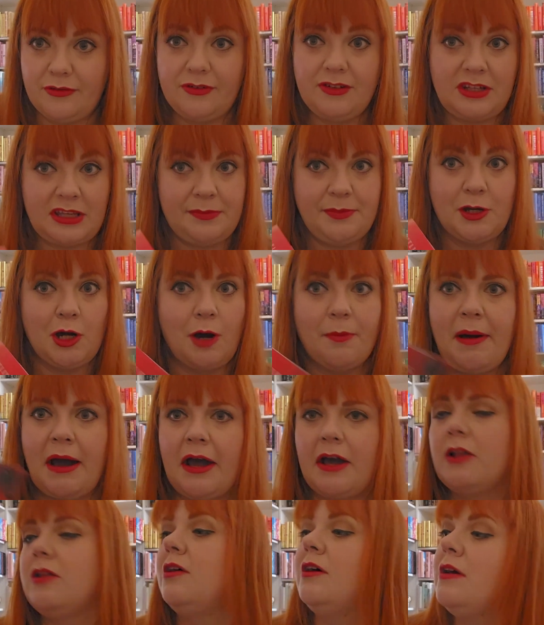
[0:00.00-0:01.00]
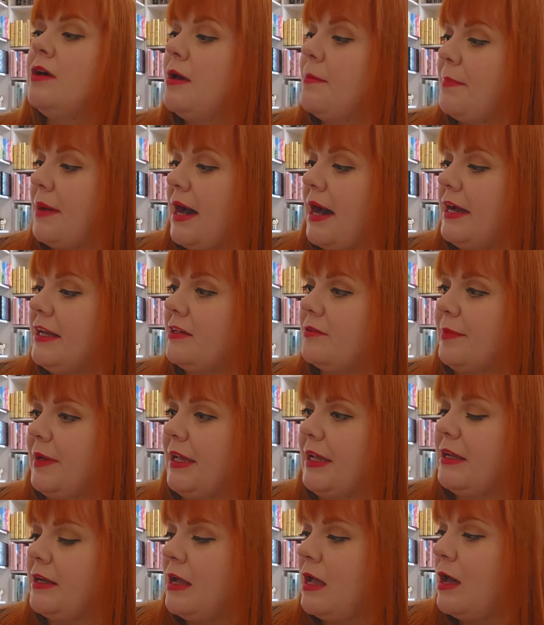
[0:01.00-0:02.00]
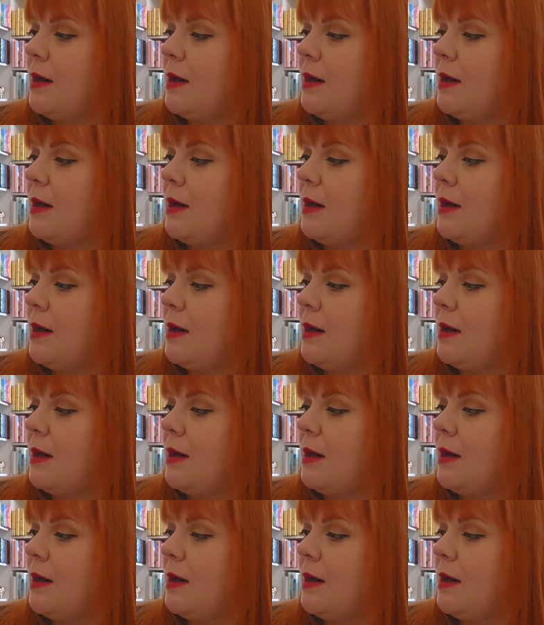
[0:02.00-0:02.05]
TBR pile behind me.